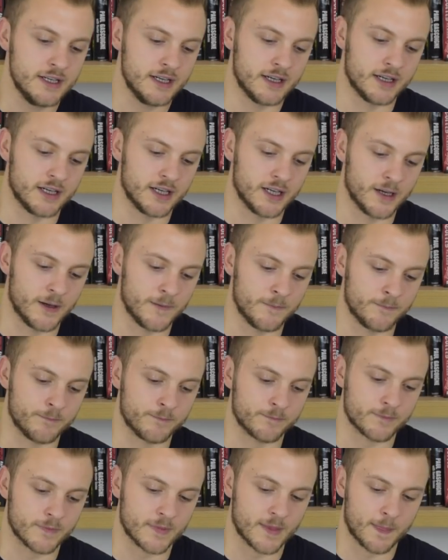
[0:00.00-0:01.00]

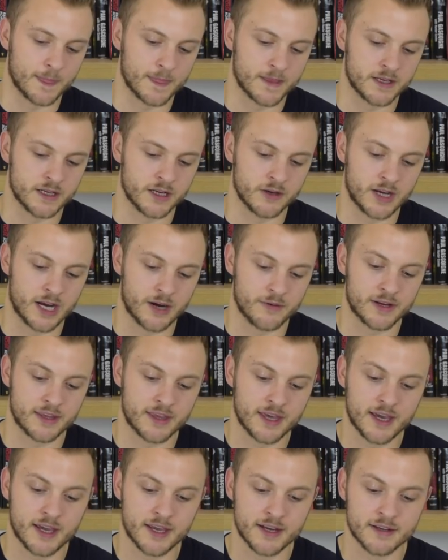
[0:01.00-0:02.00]
You know, Harry
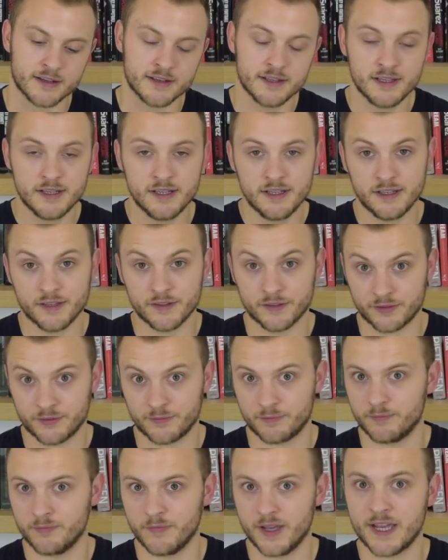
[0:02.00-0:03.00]
Kane
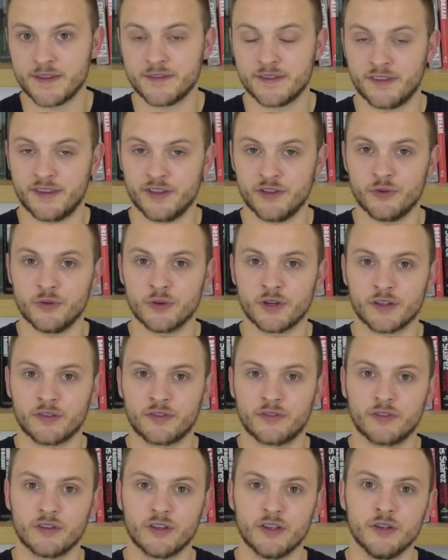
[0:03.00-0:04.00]
has ended the
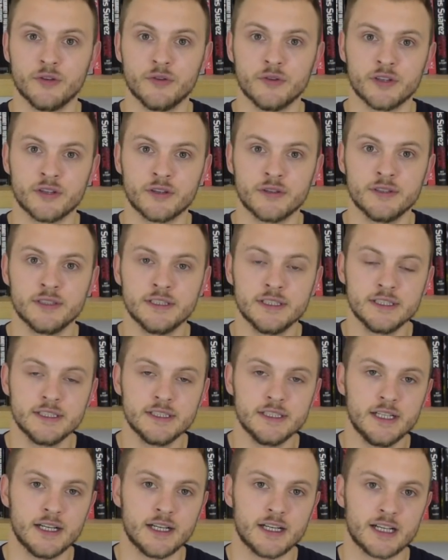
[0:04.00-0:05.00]
August hoodoo
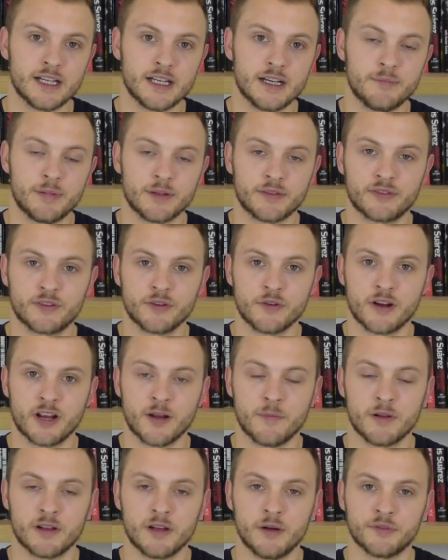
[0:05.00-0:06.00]
by scoring a
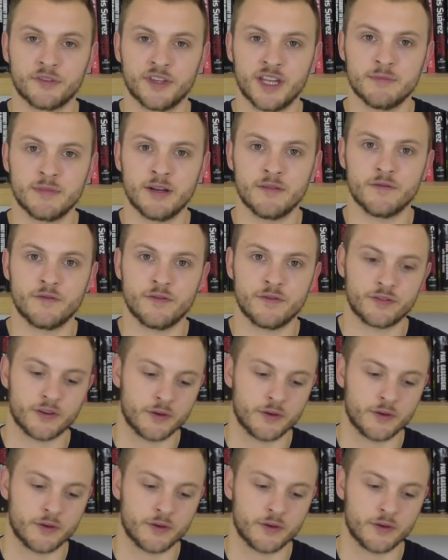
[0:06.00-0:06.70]
couple of goals in that month.